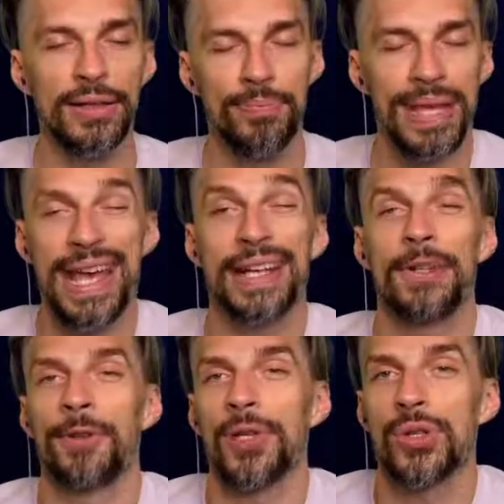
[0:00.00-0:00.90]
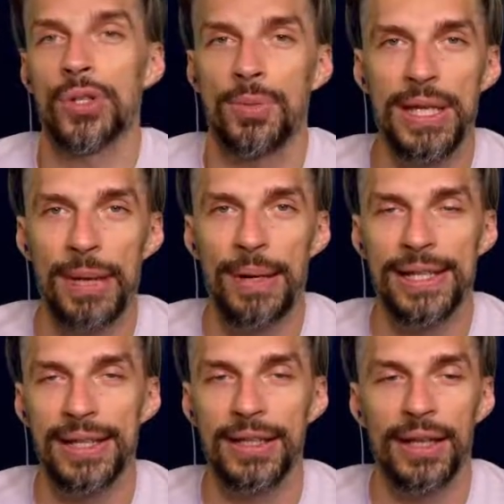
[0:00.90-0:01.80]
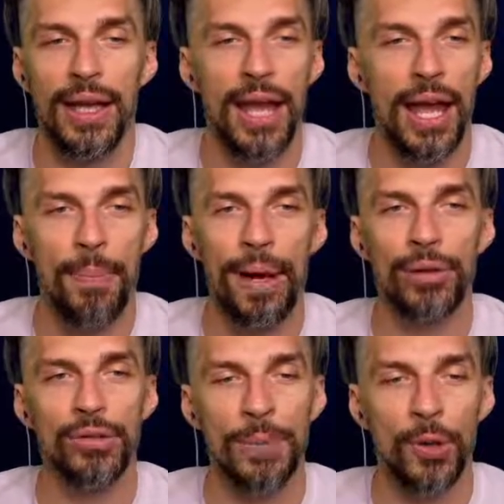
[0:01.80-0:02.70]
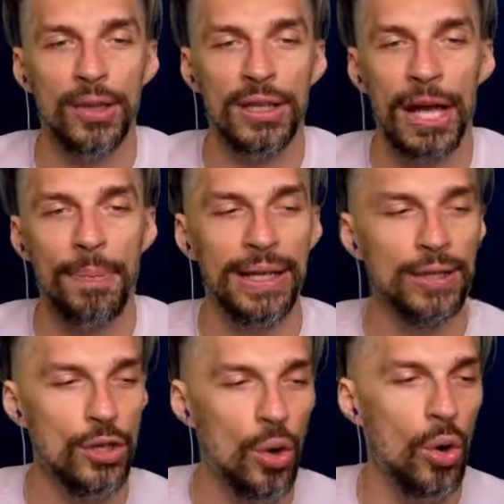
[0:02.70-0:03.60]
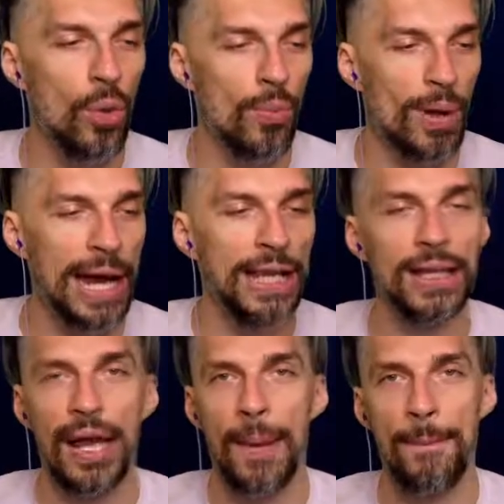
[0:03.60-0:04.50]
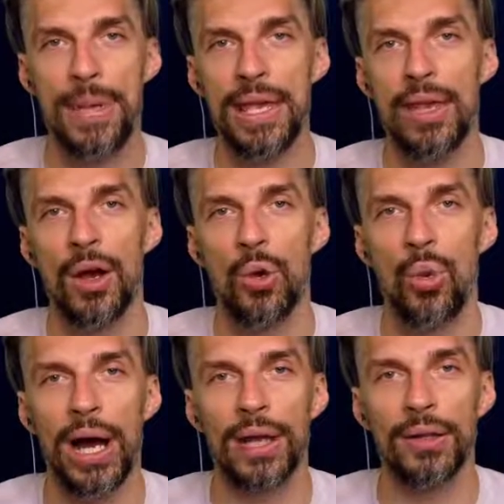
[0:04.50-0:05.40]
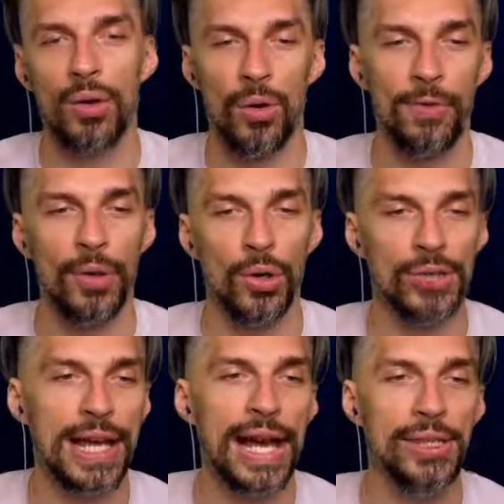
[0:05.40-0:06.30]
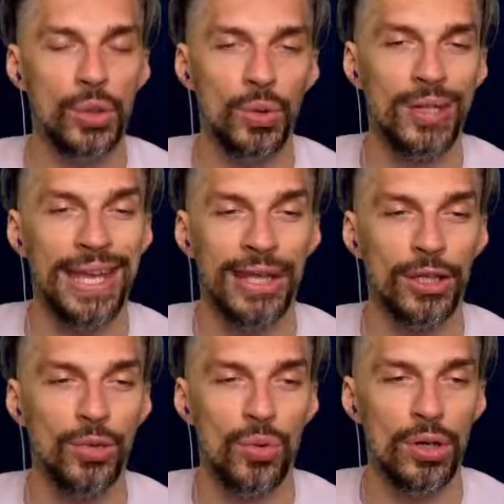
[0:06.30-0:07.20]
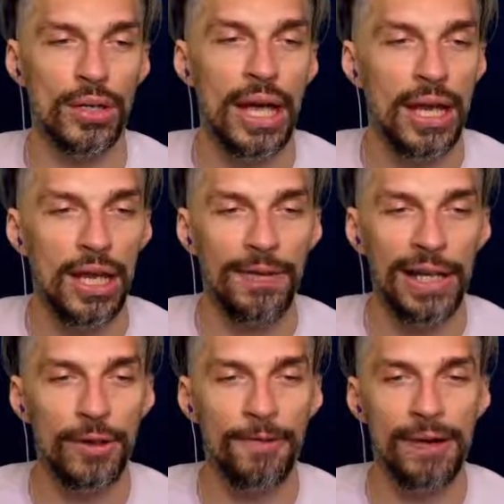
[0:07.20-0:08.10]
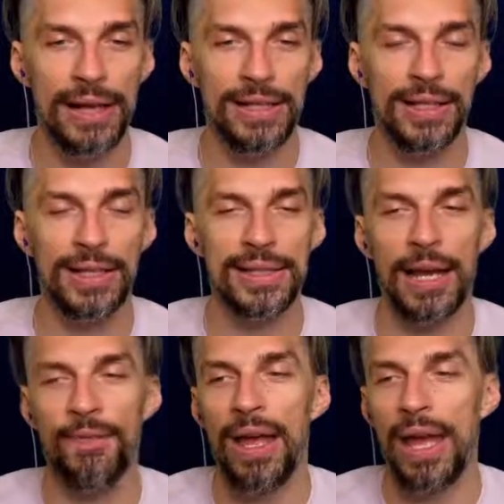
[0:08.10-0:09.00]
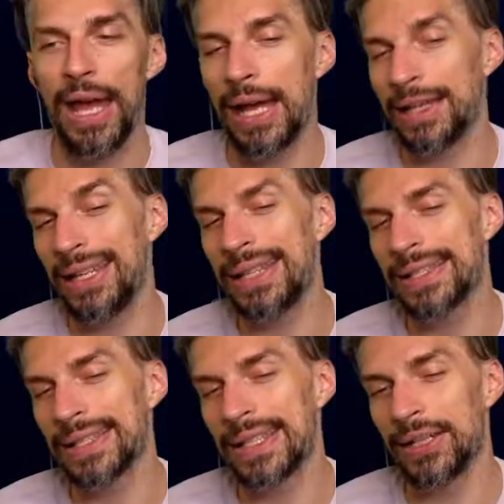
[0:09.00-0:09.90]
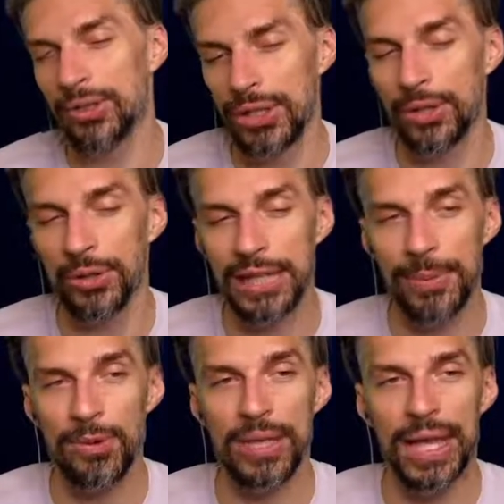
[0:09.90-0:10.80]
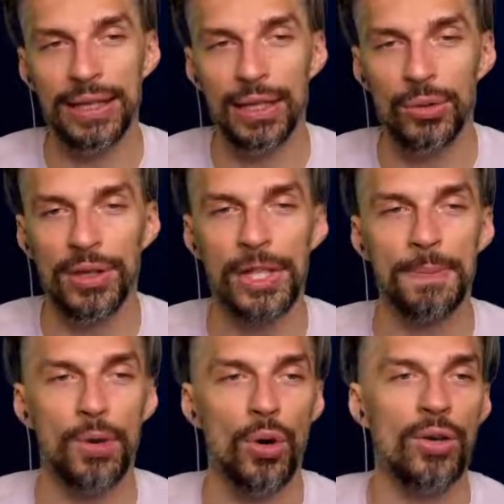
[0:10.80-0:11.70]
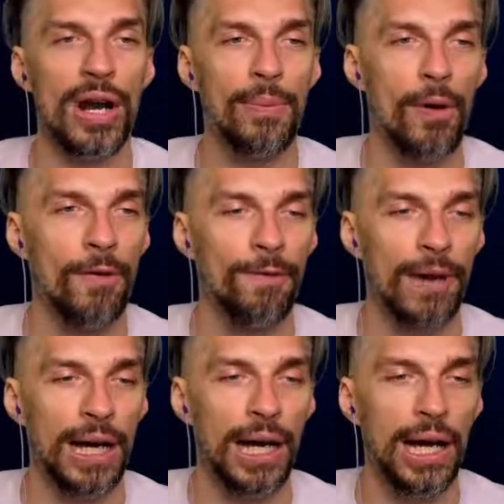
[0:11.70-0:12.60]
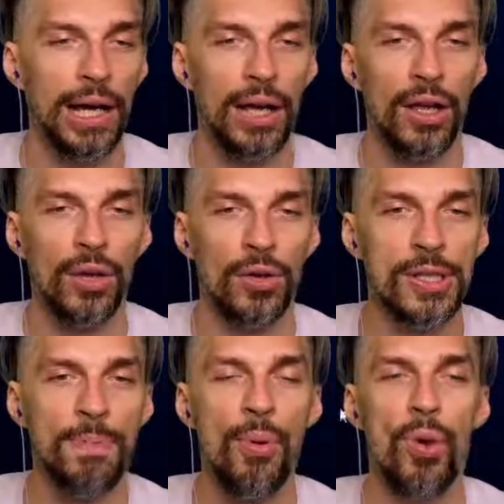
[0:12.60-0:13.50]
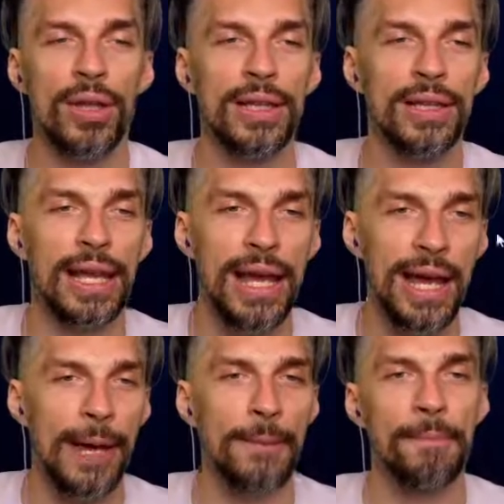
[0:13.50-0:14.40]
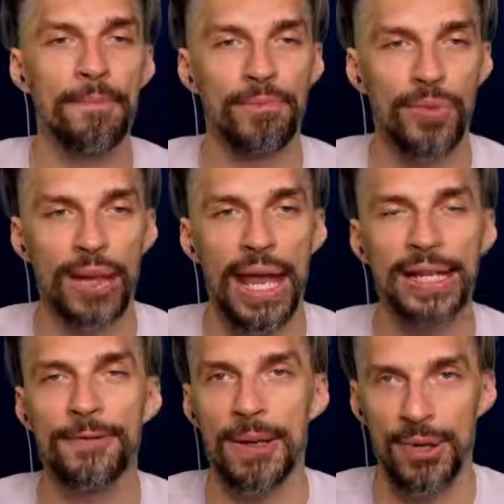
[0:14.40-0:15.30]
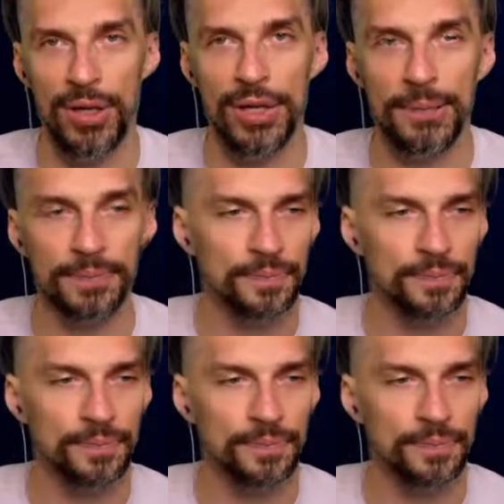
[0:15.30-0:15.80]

be active on the social media basically about GrabCoinClub, and you might be one of those guys who will get the reward. Invite your friends and that stuff, and it's a really good time to get into this program of supporting the active community,